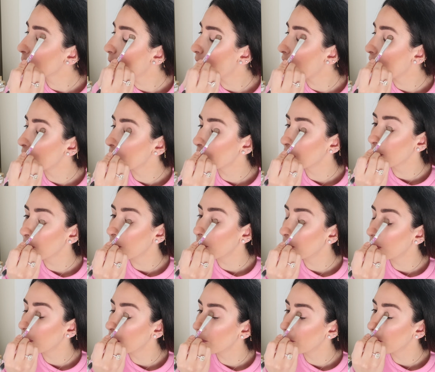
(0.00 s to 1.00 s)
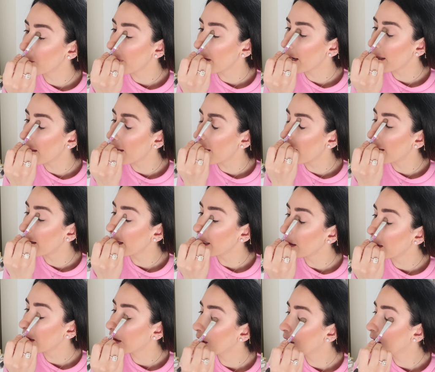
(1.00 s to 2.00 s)
powder all over my
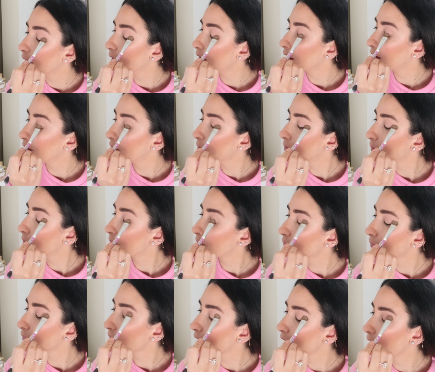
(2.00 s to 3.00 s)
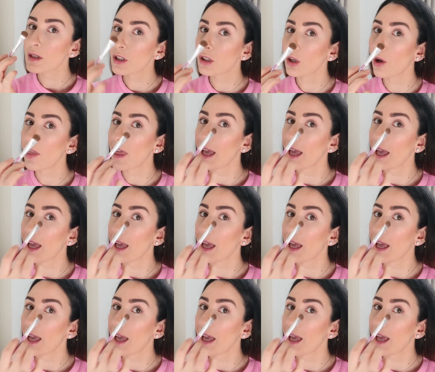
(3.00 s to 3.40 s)
eye, so